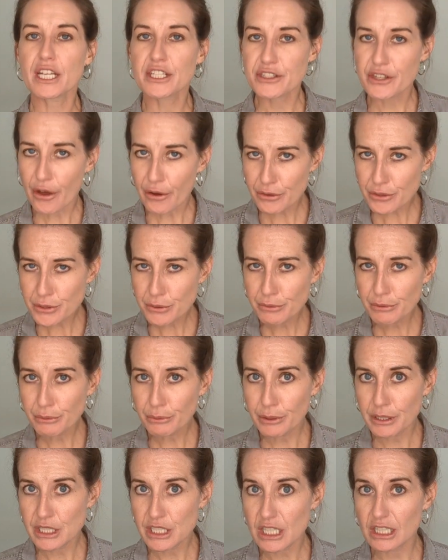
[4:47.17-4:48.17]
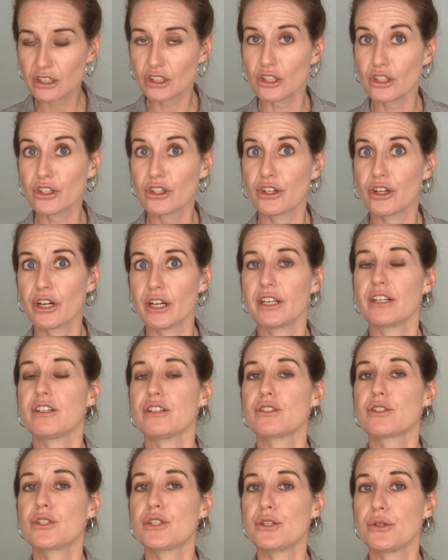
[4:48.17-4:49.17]
It's also going to look
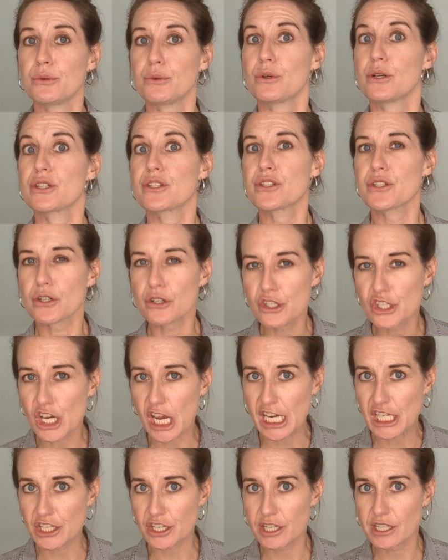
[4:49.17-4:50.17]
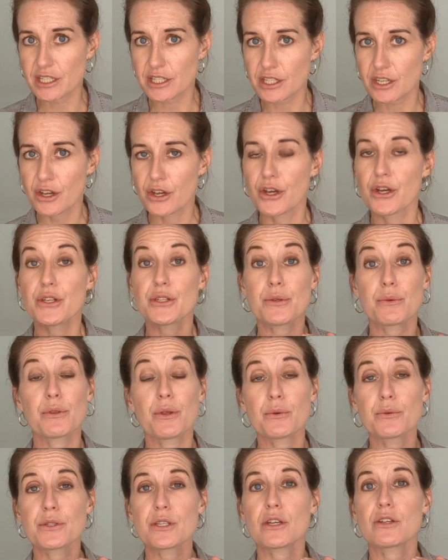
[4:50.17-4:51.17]
good to search engines. So
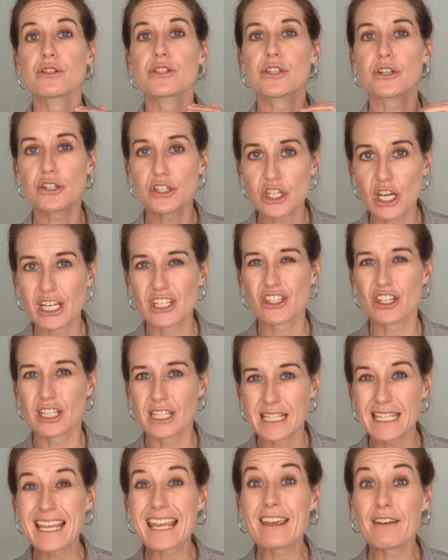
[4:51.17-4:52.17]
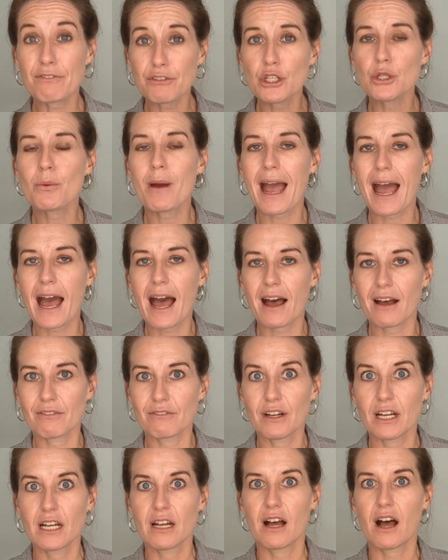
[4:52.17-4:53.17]
those search engines, if you
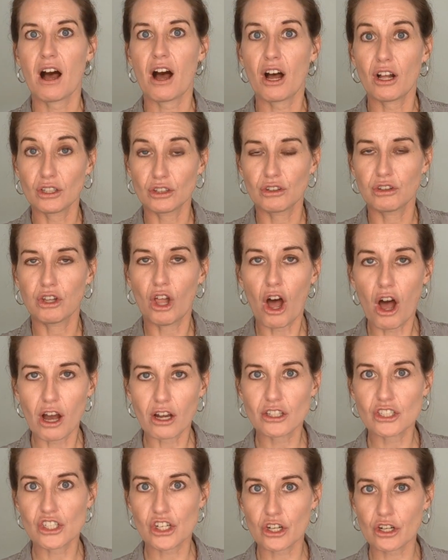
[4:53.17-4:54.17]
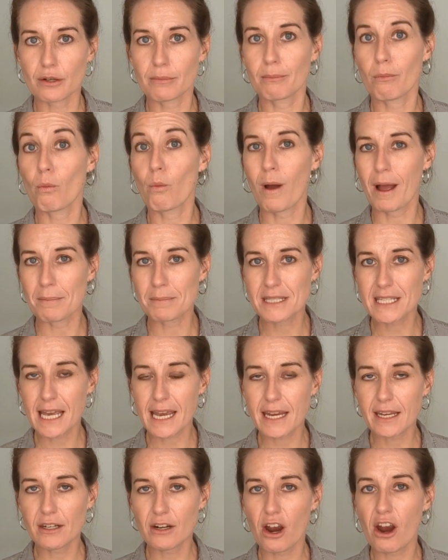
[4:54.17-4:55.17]
have a long-term
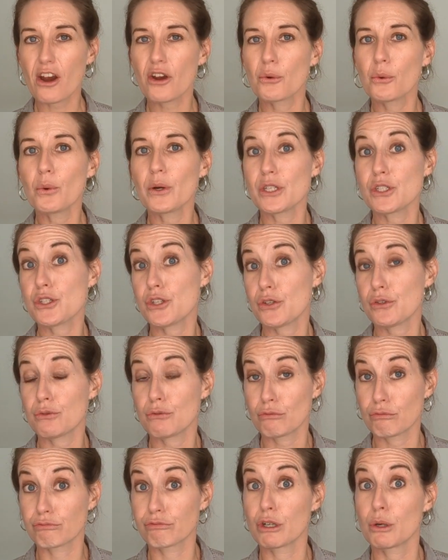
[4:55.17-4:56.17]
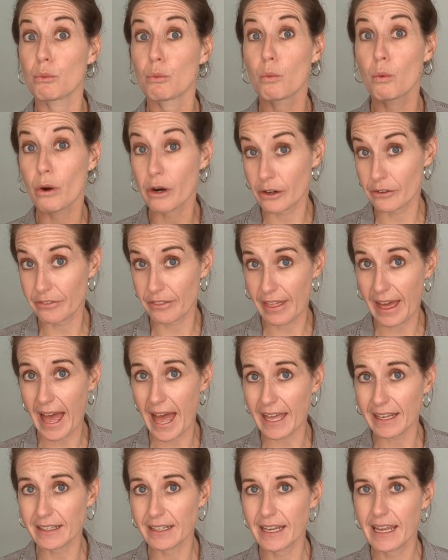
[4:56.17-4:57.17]
website are going to reward
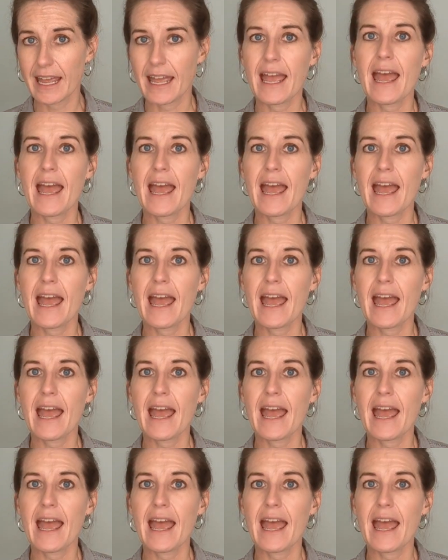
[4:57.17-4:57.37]
that,